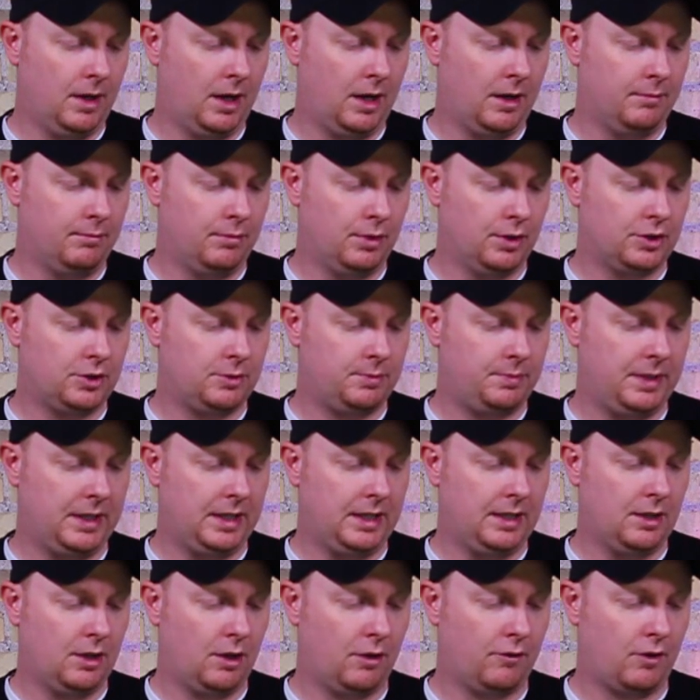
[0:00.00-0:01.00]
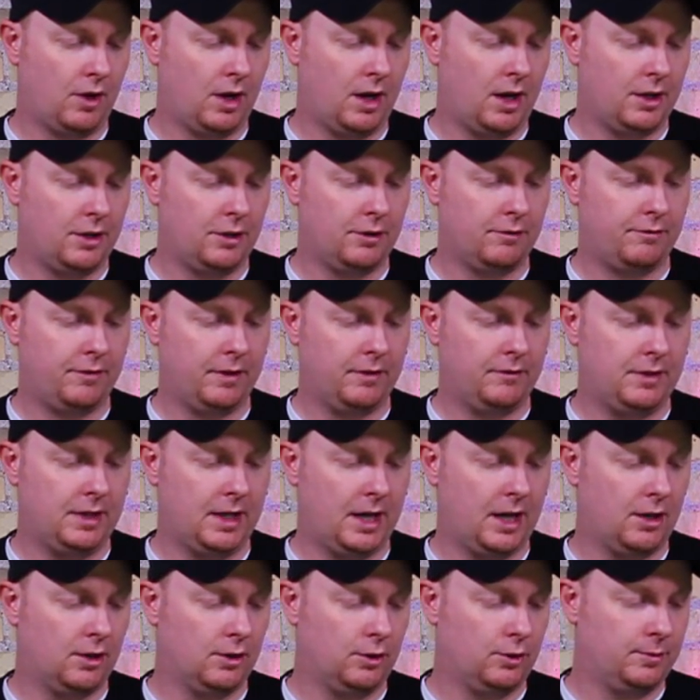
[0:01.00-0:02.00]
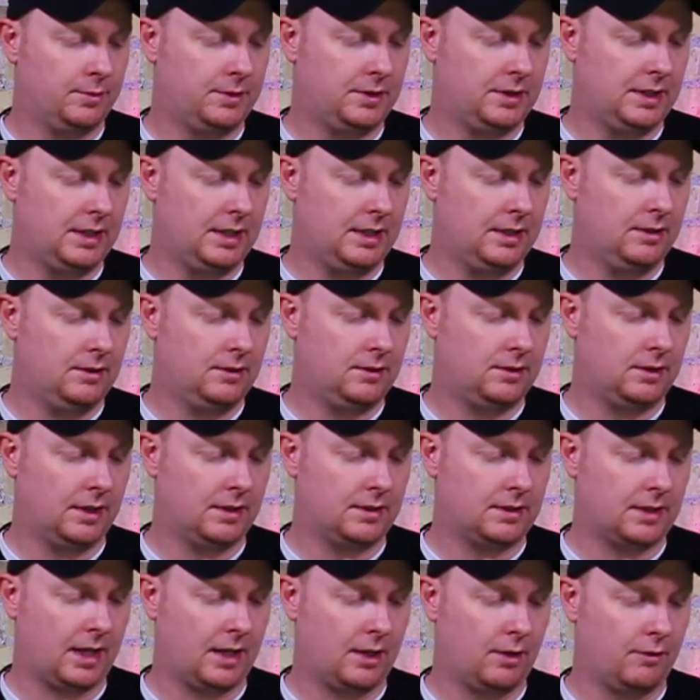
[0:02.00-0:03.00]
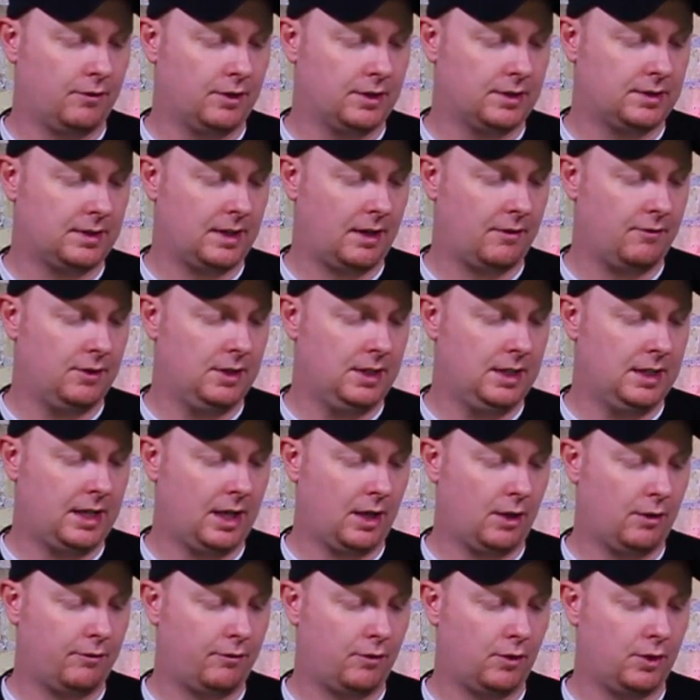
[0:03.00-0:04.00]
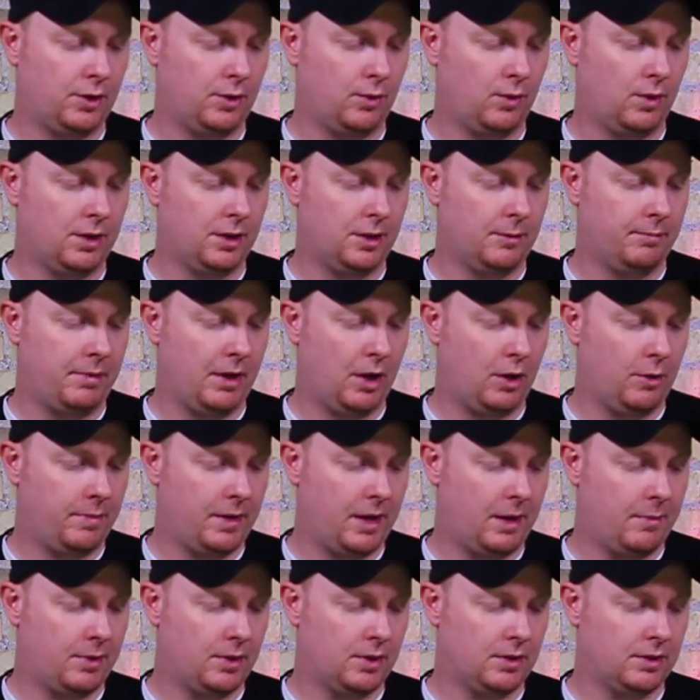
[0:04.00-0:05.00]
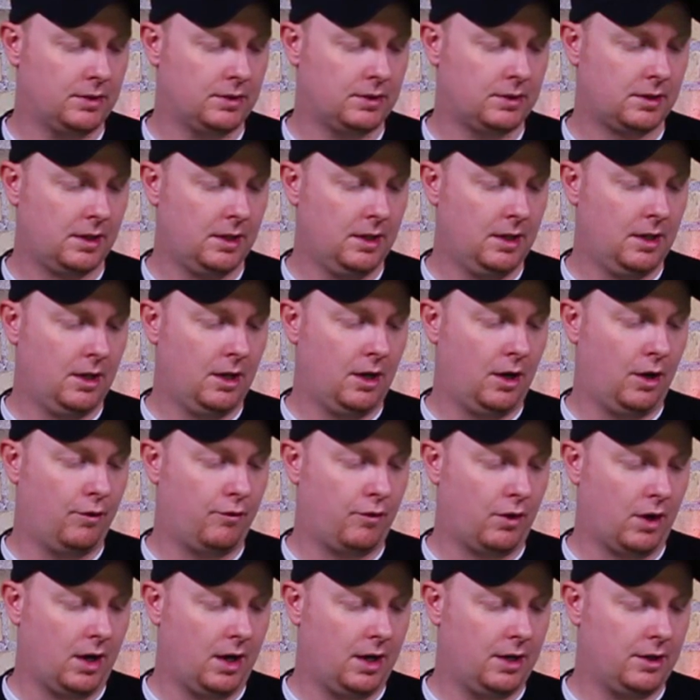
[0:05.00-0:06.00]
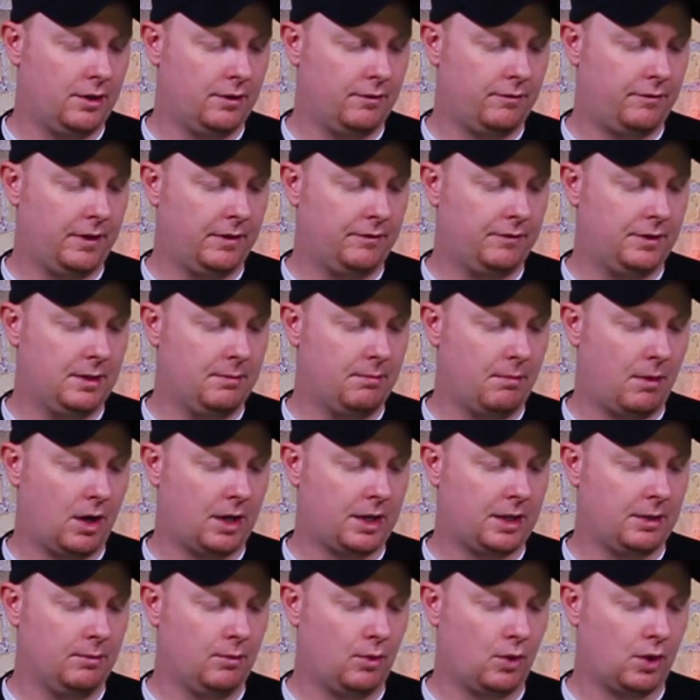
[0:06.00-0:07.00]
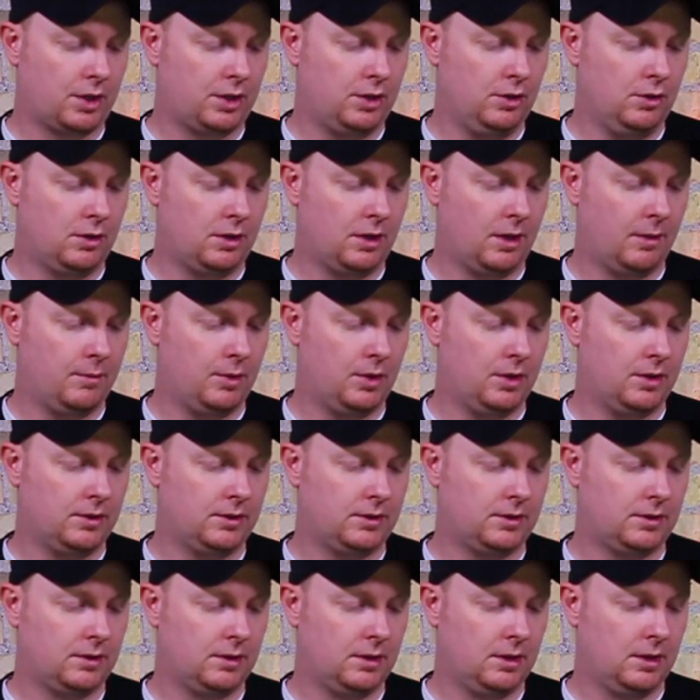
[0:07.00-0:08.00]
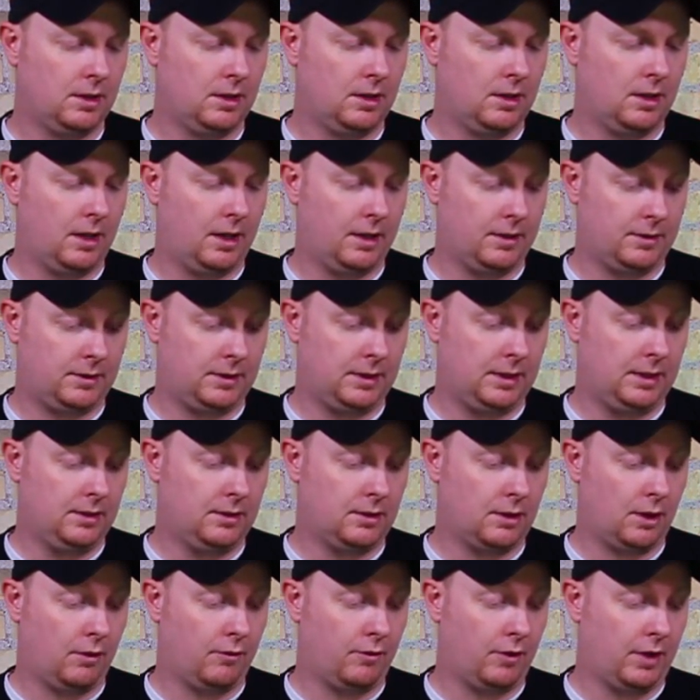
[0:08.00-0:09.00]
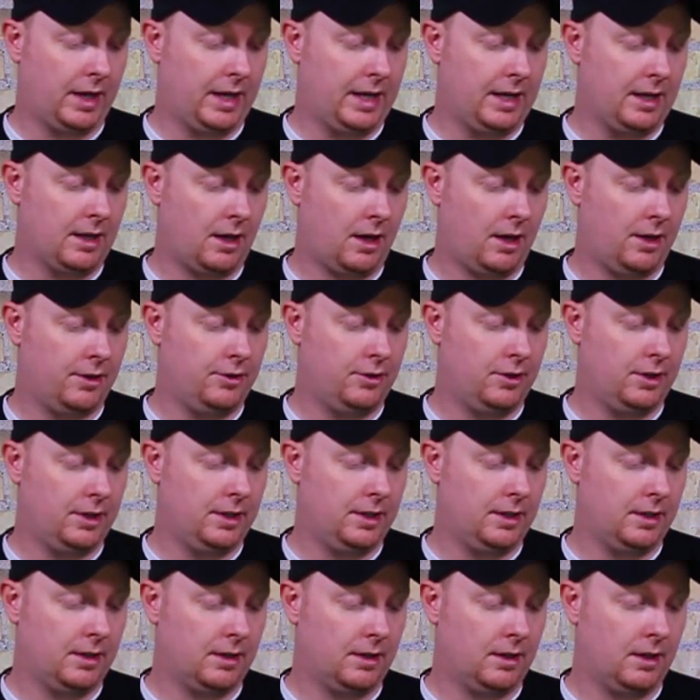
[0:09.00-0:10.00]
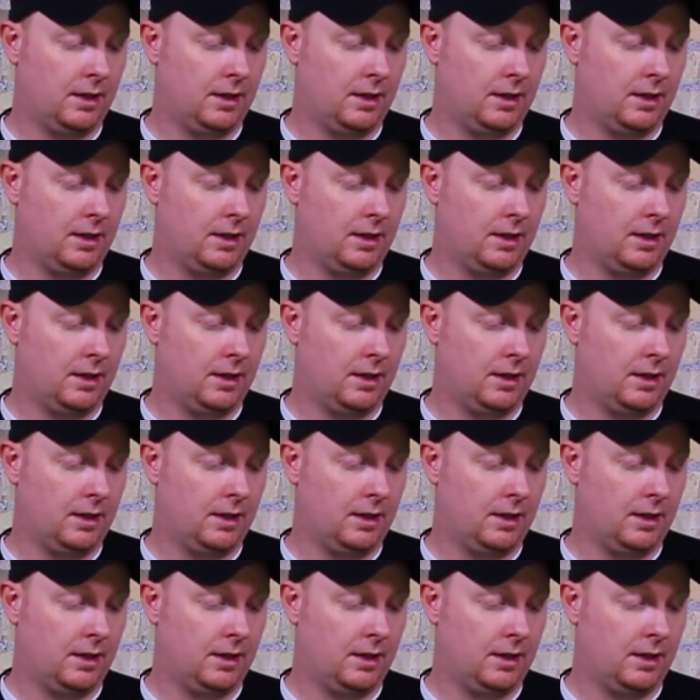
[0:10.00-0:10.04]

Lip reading: bush bean, over 150 heirloom seeds. It's got over 70 California Wonder bell peppers, over 150 Market More cucumbers seeds, over 800